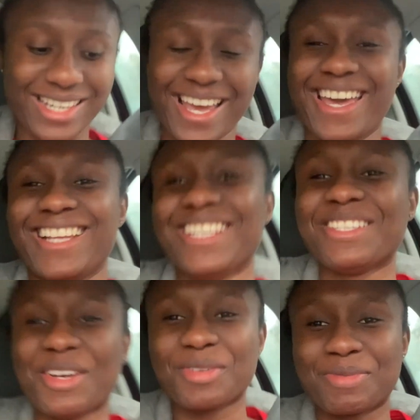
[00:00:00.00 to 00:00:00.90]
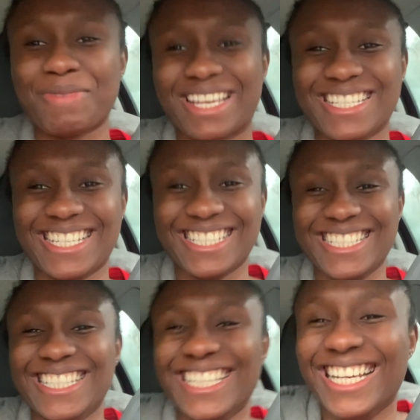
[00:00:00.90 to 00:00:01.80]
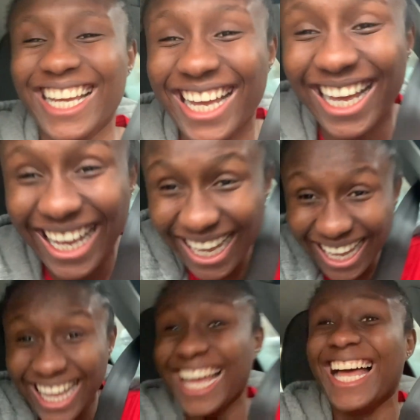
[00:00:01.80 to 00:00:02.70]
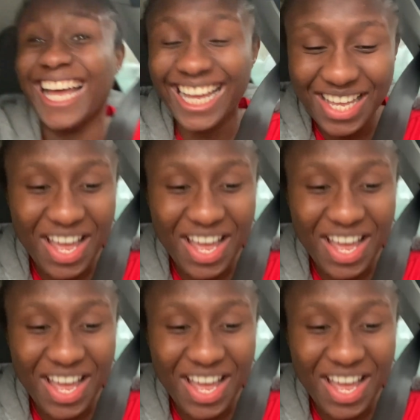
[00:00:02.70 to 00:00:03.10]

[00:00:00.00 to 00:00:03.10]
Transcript: I don't know, spend it. 20 pounds.